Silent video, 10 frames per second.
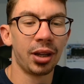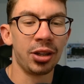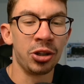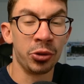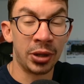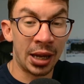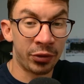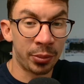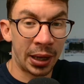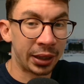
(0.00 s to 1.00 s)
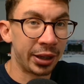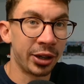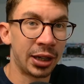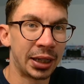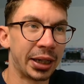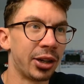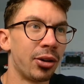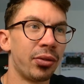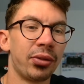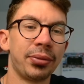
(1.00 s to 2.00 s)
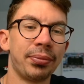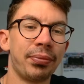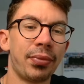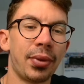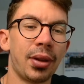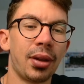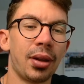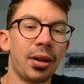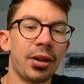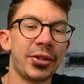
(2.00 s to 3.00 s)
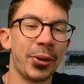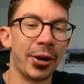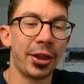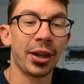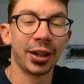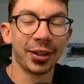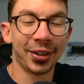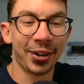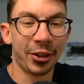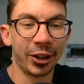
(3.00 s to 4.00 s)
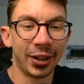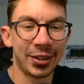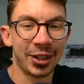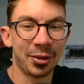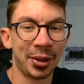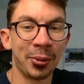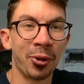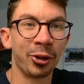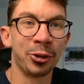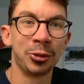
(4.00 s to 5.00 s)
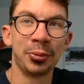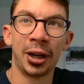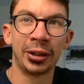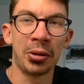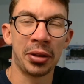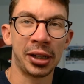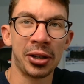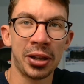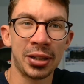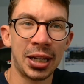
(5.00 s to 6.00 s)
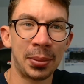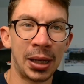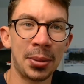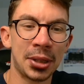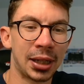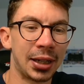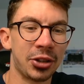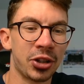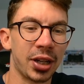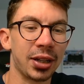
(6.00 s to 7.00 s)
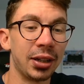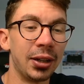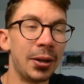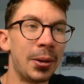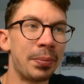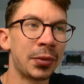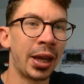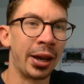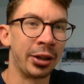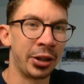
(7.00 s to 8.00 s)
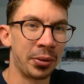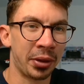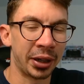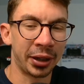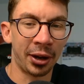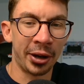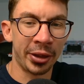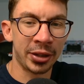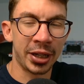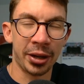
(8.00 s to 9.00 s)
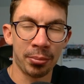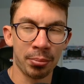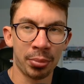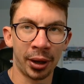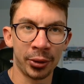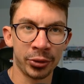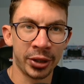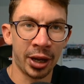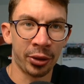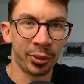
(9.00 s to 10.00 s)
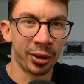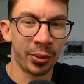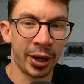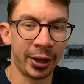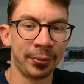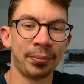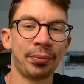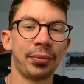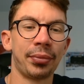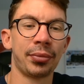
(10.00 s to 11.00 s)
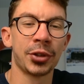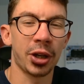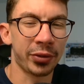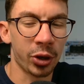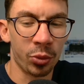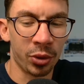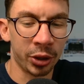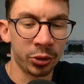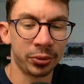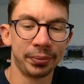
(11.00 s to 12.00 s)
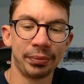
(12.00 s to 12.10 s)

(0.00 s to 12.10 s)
you never back the early kickoff. So I think that's going to be 1-1. I don't think either team keeps a clean sheet, and I don't think either team blows the other one away. So I've gone 1-1.